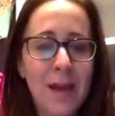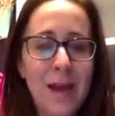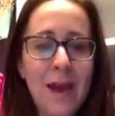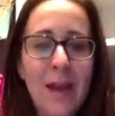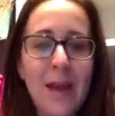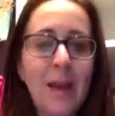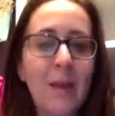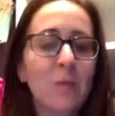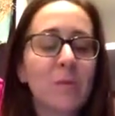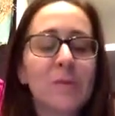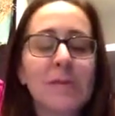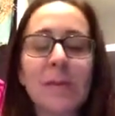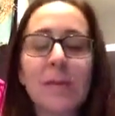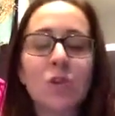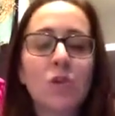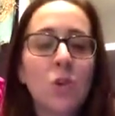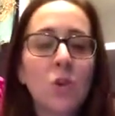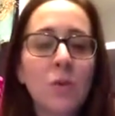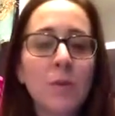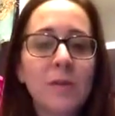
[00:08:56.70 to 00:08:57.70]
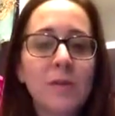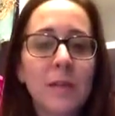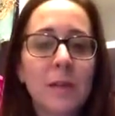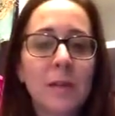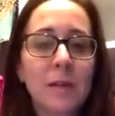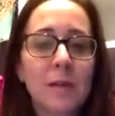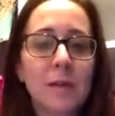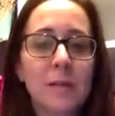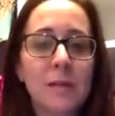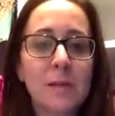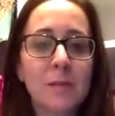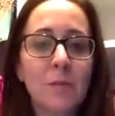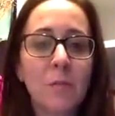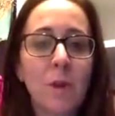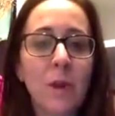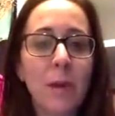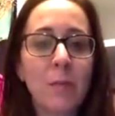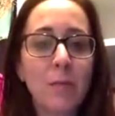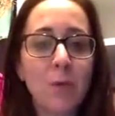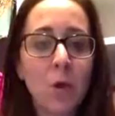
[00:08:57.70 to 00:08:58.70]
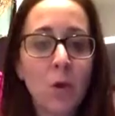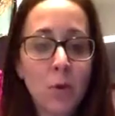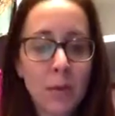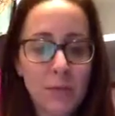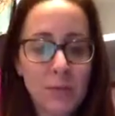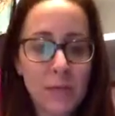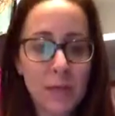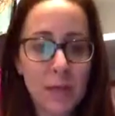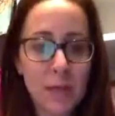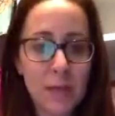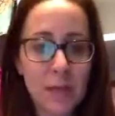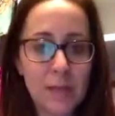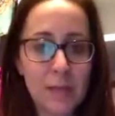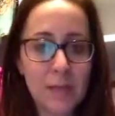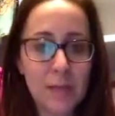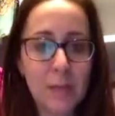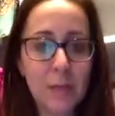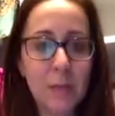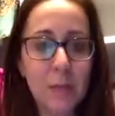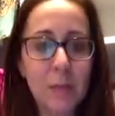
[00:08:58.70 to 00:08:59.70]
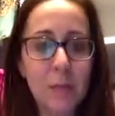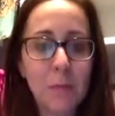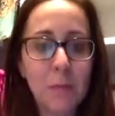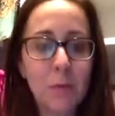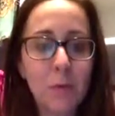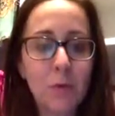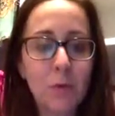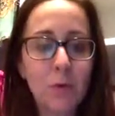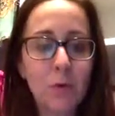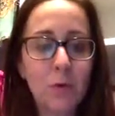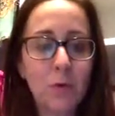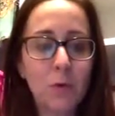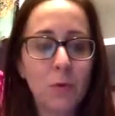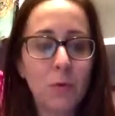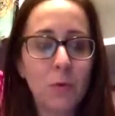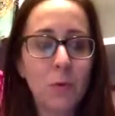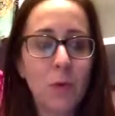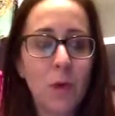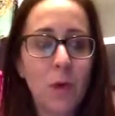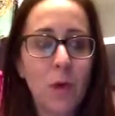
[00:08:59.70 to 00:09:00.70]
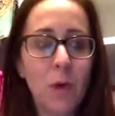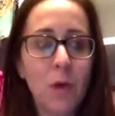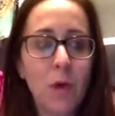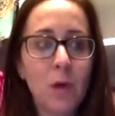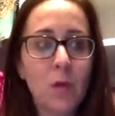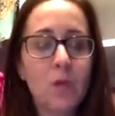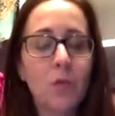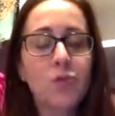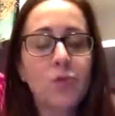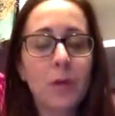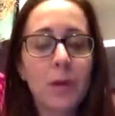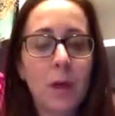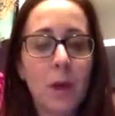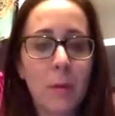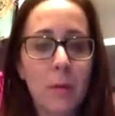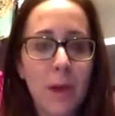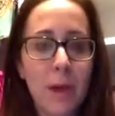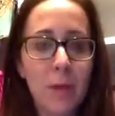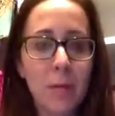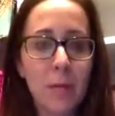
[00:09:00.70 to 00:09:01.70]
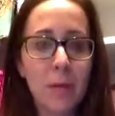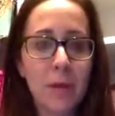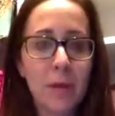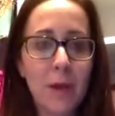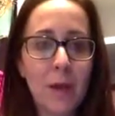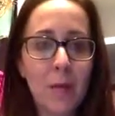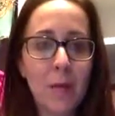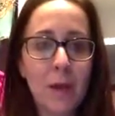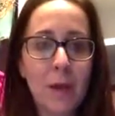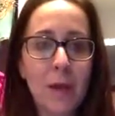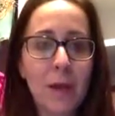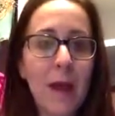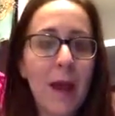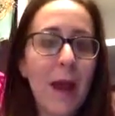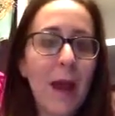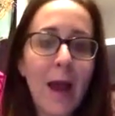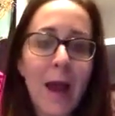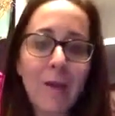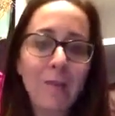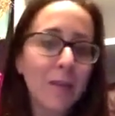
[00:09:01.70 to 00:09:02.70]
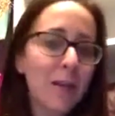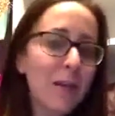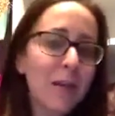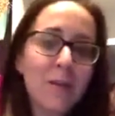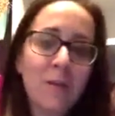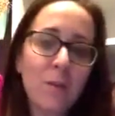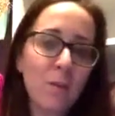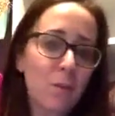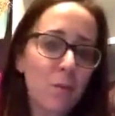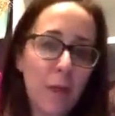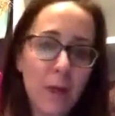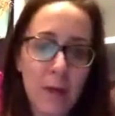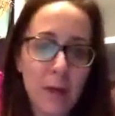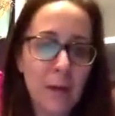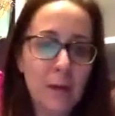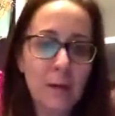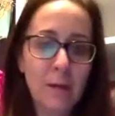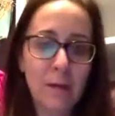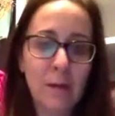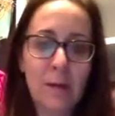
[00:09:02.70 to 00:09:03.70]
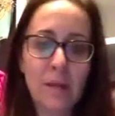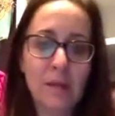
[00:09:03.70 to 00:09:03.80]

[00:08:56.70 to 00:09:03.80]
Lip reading: It was so ridiculous. And what I'm noticing is that the people who usually come at me that way haven't even read the